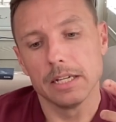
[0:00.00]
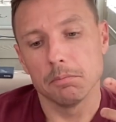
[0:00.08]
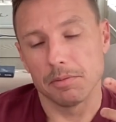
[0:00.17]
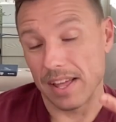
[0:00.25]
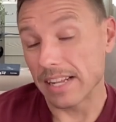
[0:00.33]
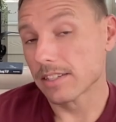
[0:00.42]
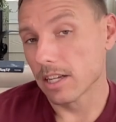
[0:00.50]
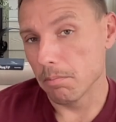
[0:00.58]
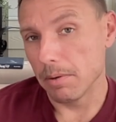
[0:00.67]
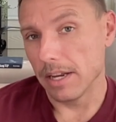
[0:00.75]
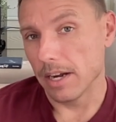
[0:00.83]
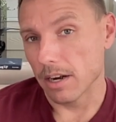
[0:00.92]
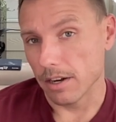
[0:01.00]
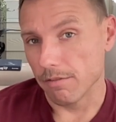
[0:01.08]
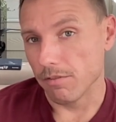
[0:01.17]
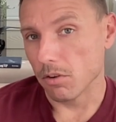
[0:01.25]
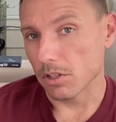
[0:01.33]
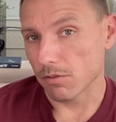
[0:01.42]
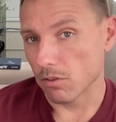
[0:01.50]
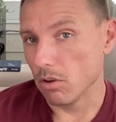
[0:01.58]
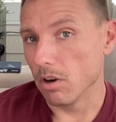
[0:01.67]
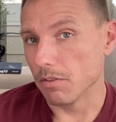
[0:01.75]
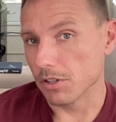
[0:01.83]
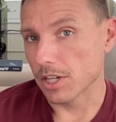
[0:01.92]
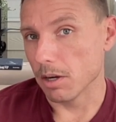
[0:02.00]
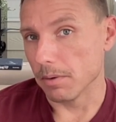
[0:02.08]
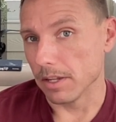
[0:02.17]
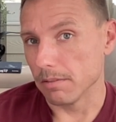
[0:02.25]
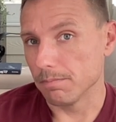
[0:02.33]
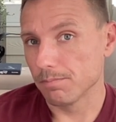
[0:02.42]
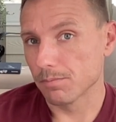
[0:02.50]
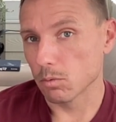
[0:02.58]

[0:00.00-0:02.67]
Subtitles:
but that's going to be an area of focus for whoever's coming in.